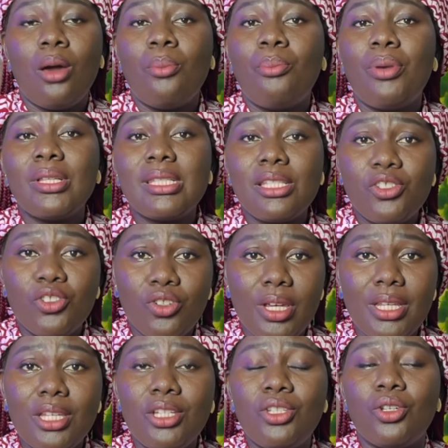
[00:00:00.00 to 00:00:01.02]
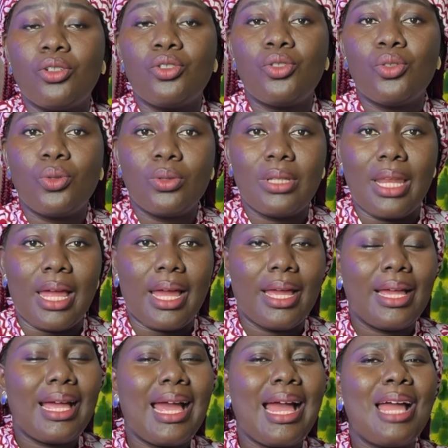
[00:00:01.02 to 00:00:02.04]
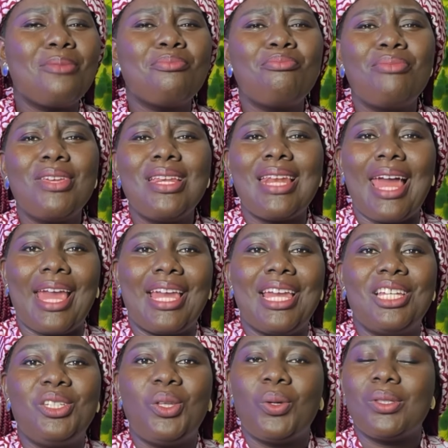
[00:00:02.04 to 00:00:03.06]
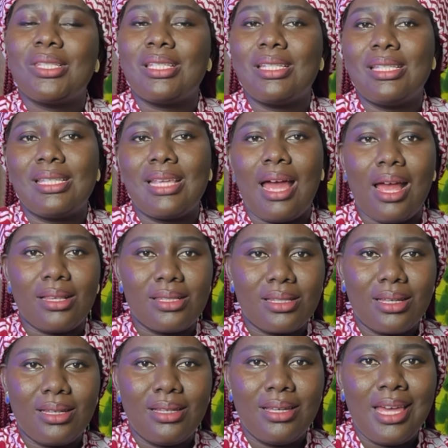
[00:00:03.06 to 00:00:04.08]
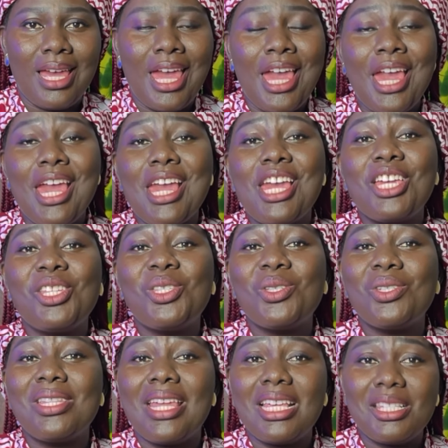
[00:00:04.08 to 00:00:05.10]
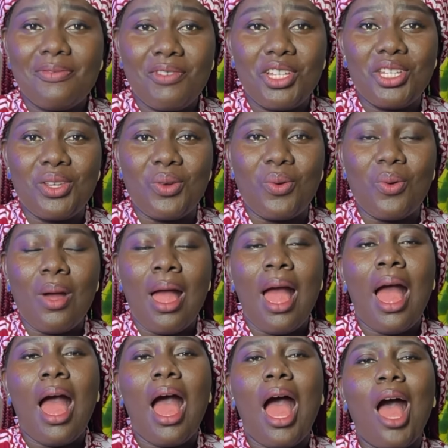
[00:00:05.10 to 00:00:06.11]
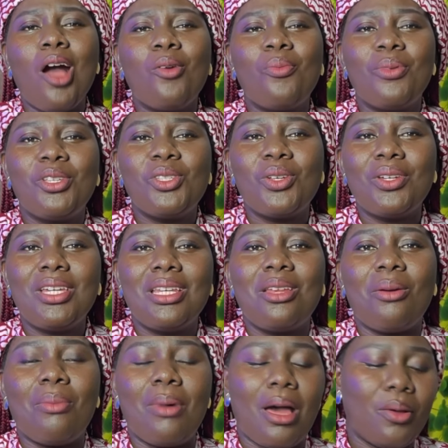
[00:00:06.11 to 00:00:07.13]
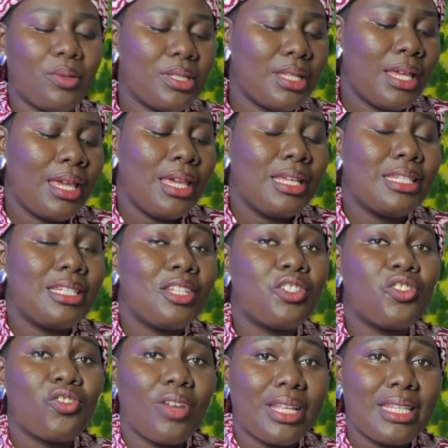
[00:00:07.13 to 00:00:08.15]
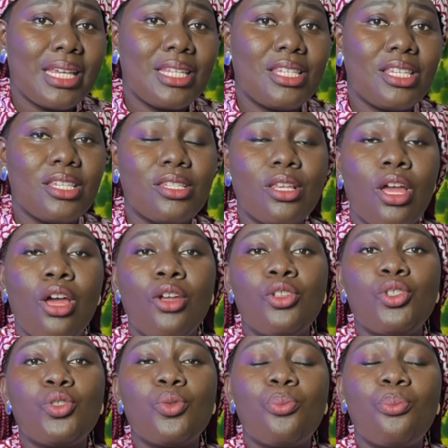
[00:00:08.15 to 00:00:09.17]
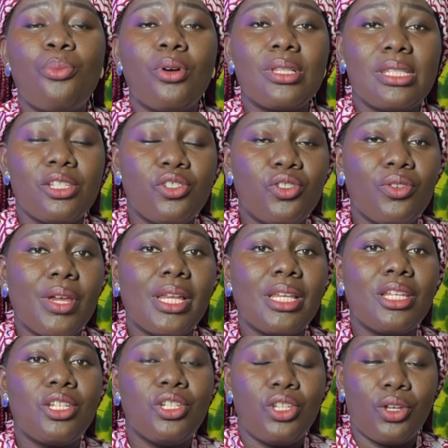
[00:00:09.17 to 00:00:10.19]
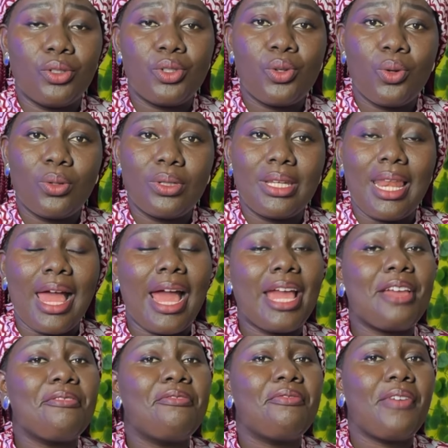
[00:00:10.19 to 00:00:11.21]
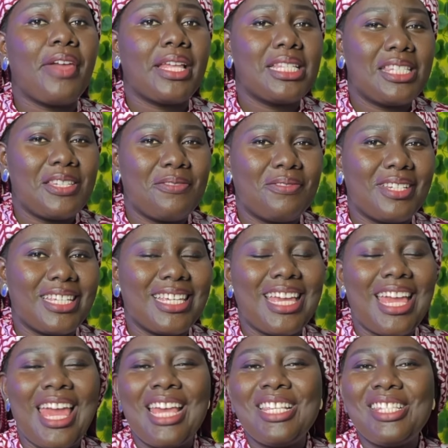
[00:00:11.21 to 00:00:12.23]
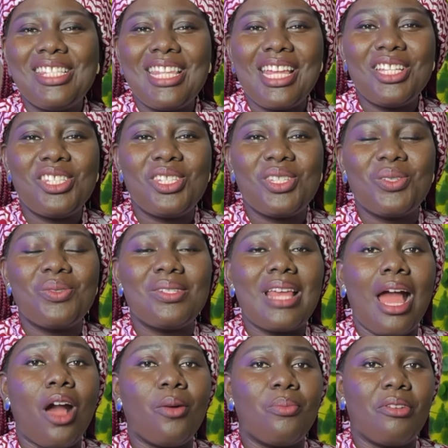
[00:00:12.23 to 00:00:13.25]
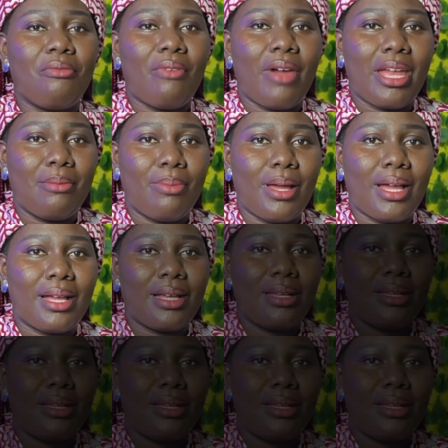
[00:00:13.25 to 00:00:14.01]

Potty training your toddler can be like a daunting task. In today's video, I'll be talking about the strategies to potty training your toddler effectively. Stay tuned, I'll be right back.